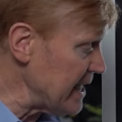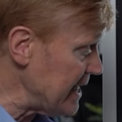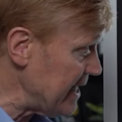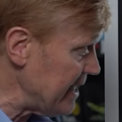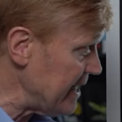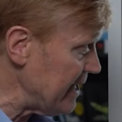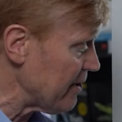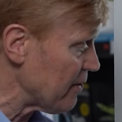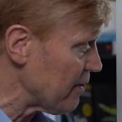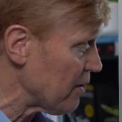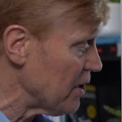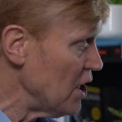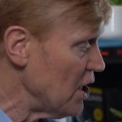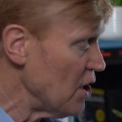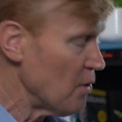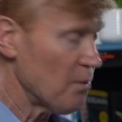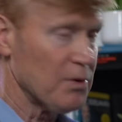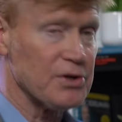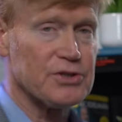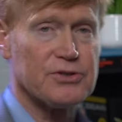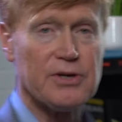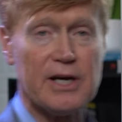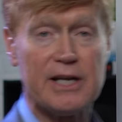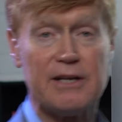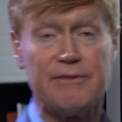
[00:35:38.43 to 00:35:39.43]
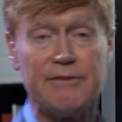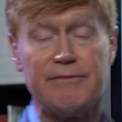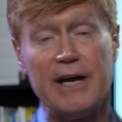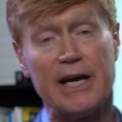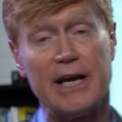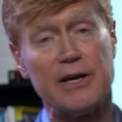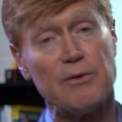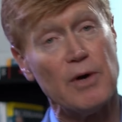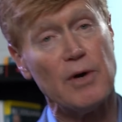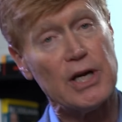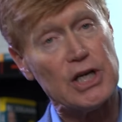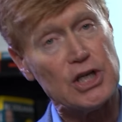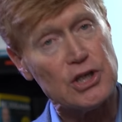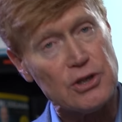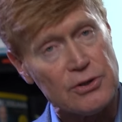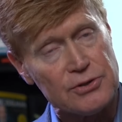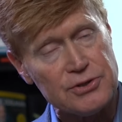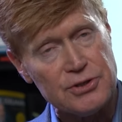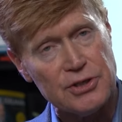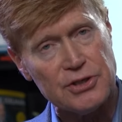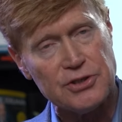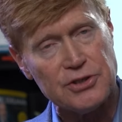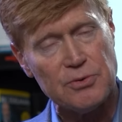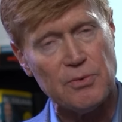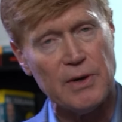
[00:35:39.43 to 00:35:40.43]
Here, we're trying to evaluate your
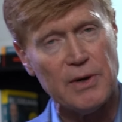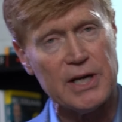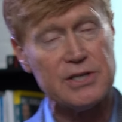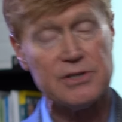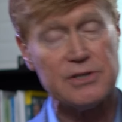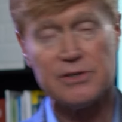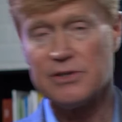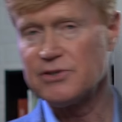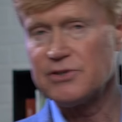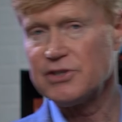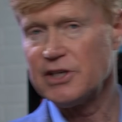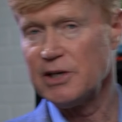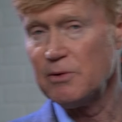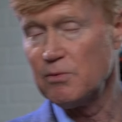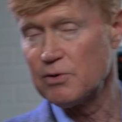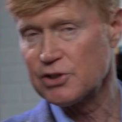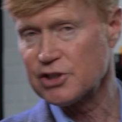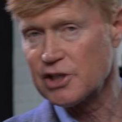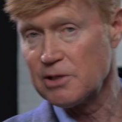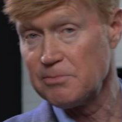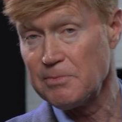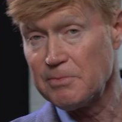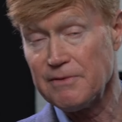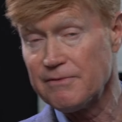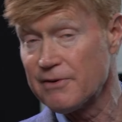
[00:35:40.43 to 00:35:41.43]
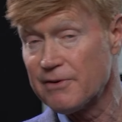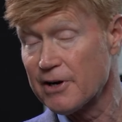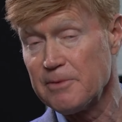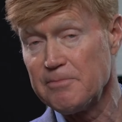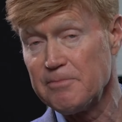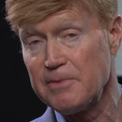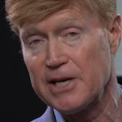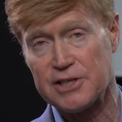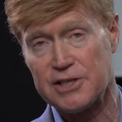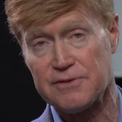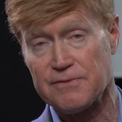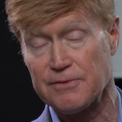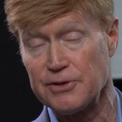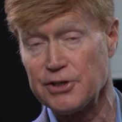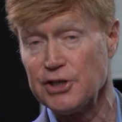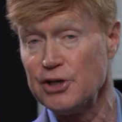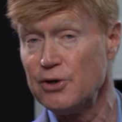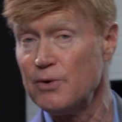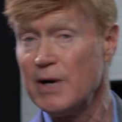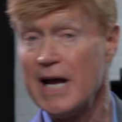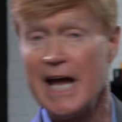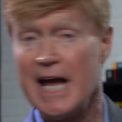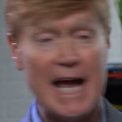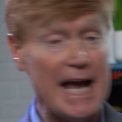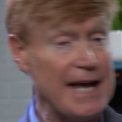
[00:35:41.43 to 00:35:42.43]
situation to see what's going to be very best for
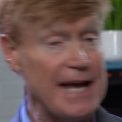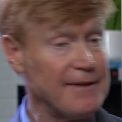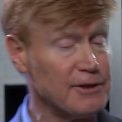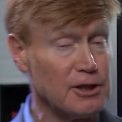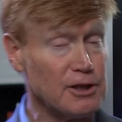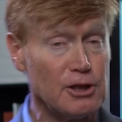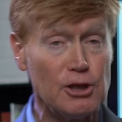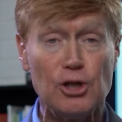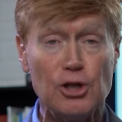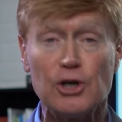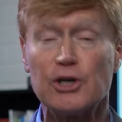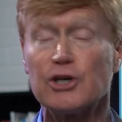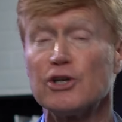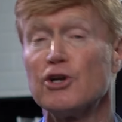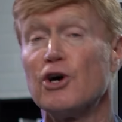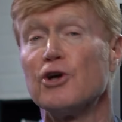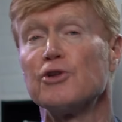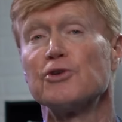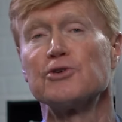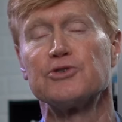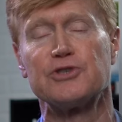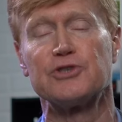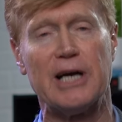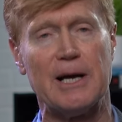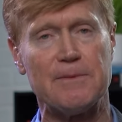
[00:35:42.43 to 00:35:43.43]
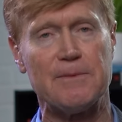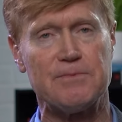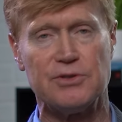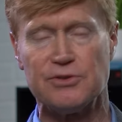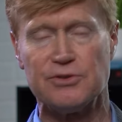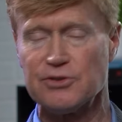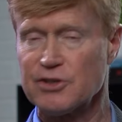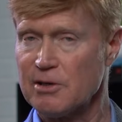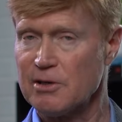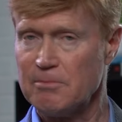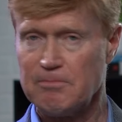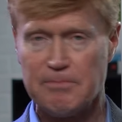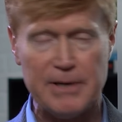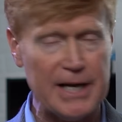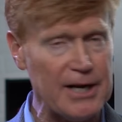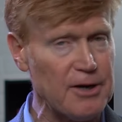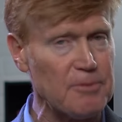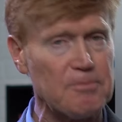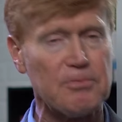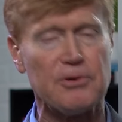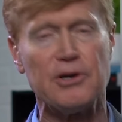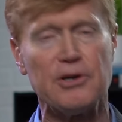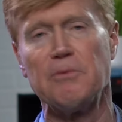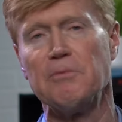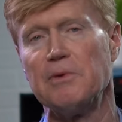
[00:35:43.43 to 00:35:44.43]
you and look at all those options,
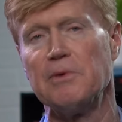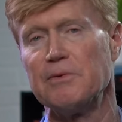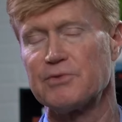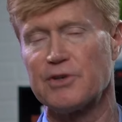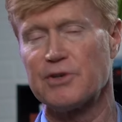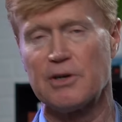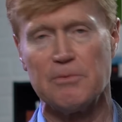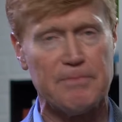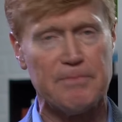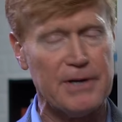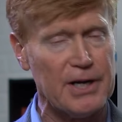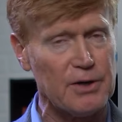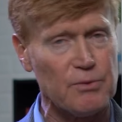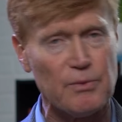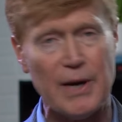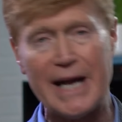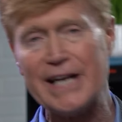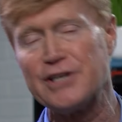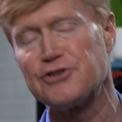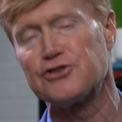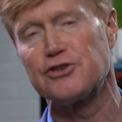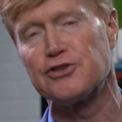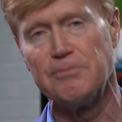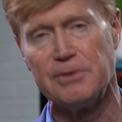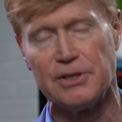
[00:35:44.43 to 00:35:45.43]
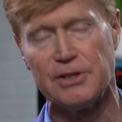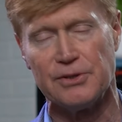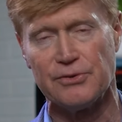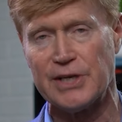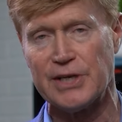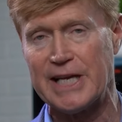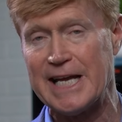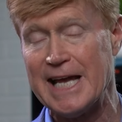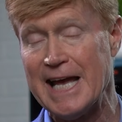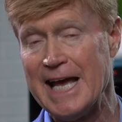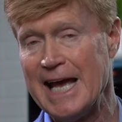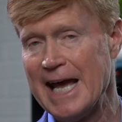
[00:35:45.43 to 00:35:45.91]
compare premiums, compare rate stability,